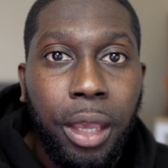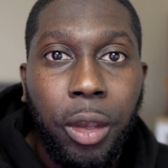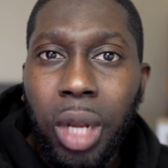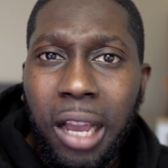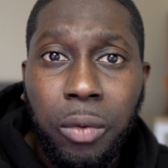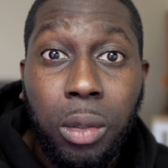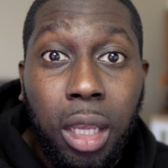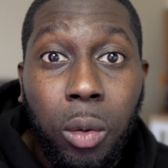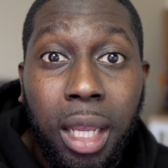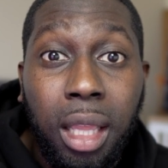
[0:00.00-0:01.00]
you're gonna have to
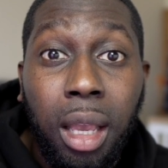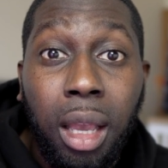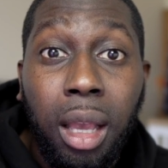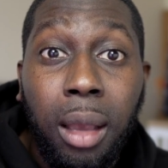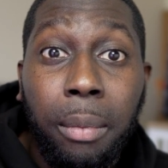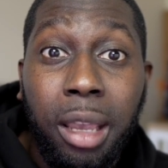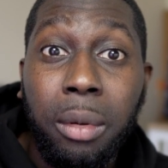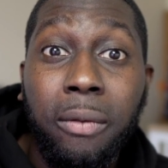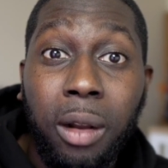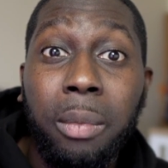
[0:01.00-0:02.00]
deal with
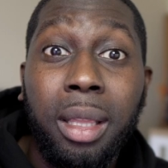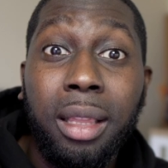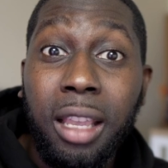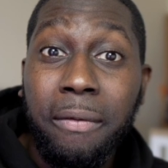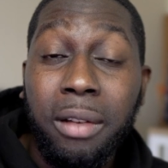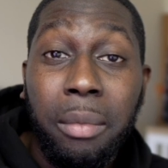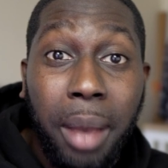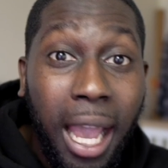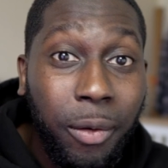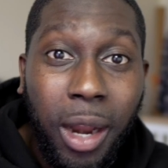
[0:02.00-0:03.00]
people from different
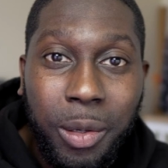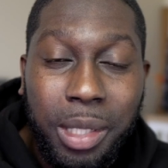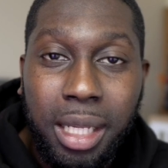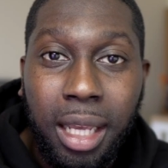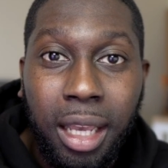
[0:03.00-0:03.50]
backgrounds.